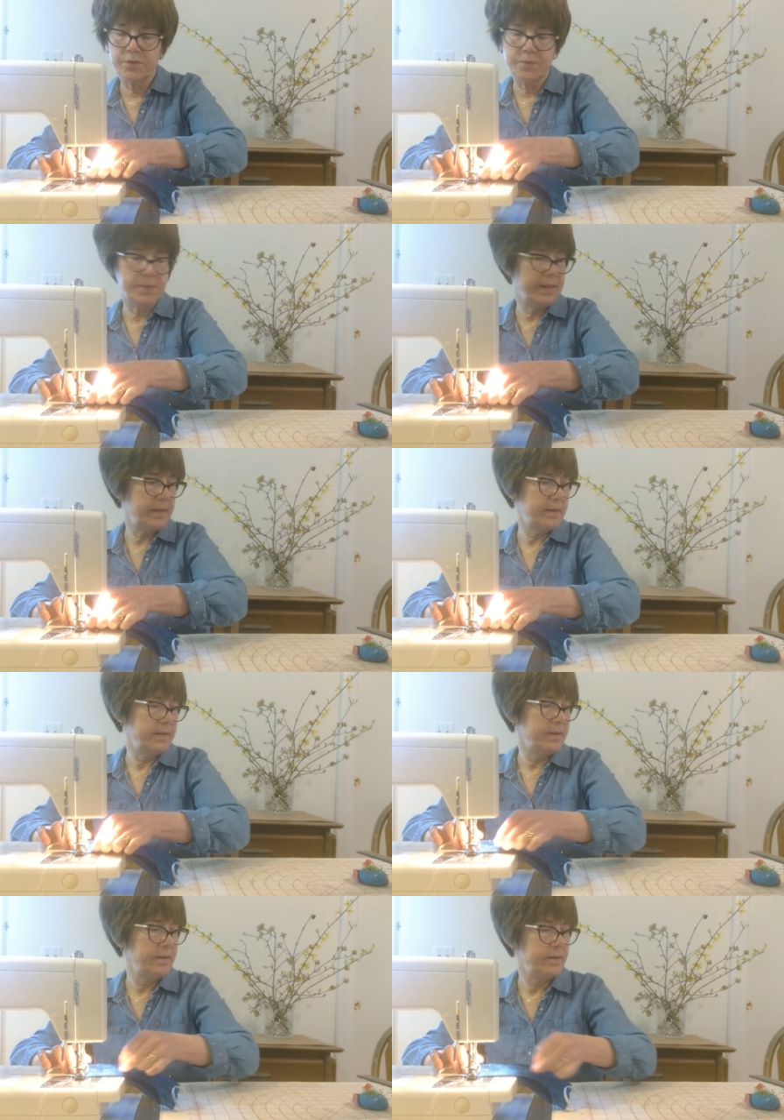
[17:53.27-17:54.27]
the
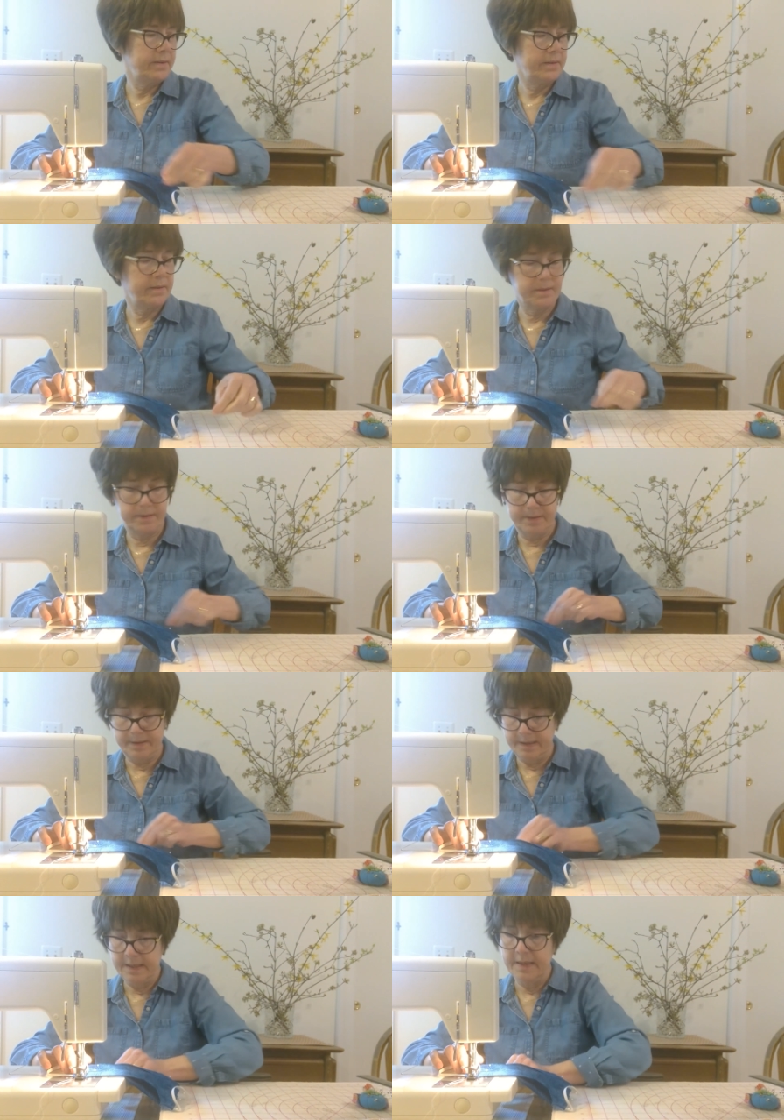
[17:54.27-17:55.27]
pin
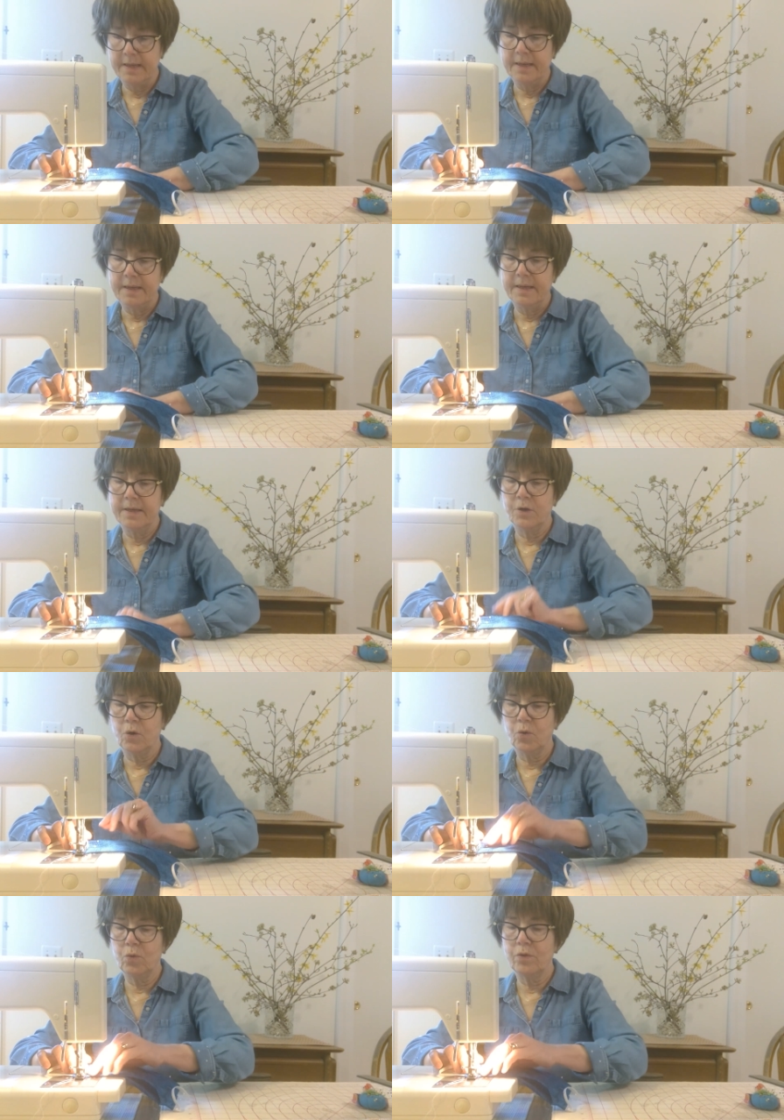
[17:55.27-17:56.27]
and
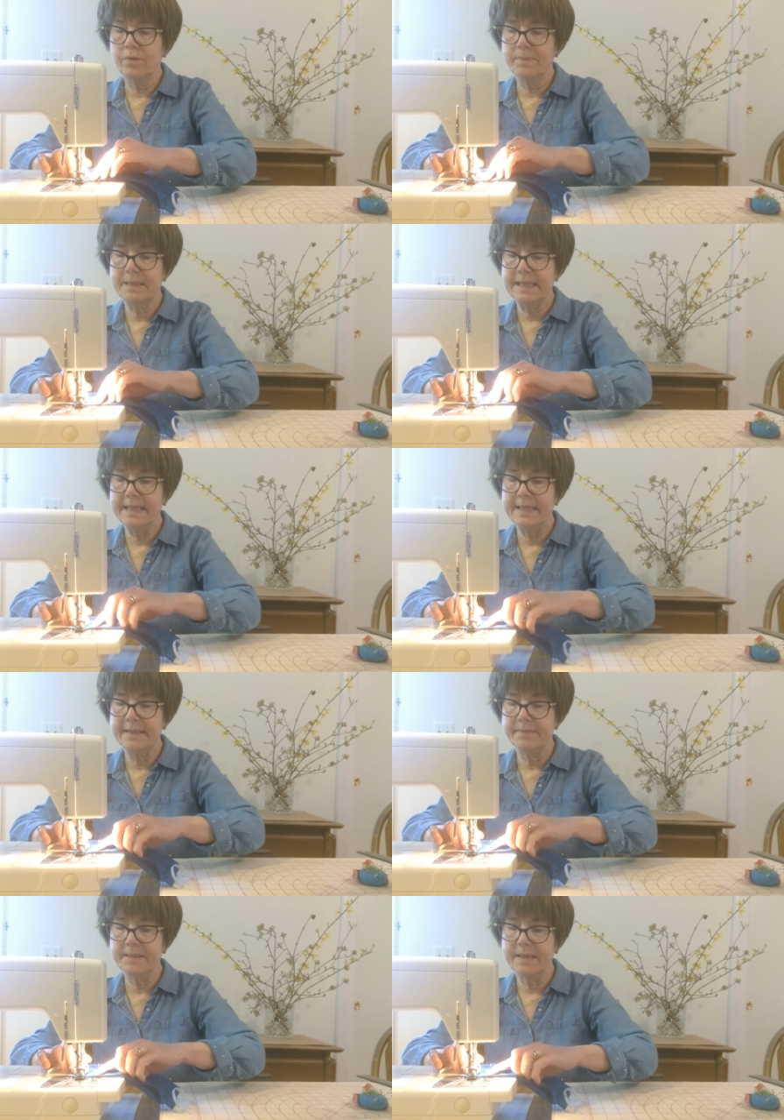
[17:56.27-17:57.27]
hold the pleat
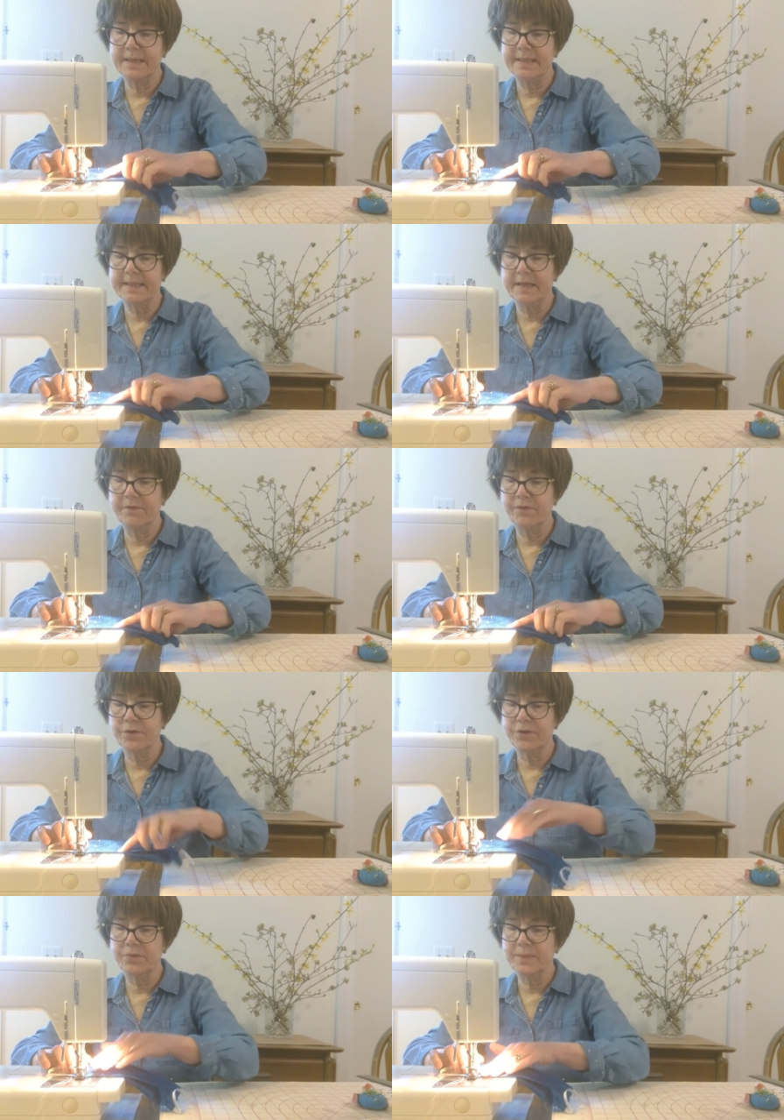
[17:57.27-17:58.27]
in place, that first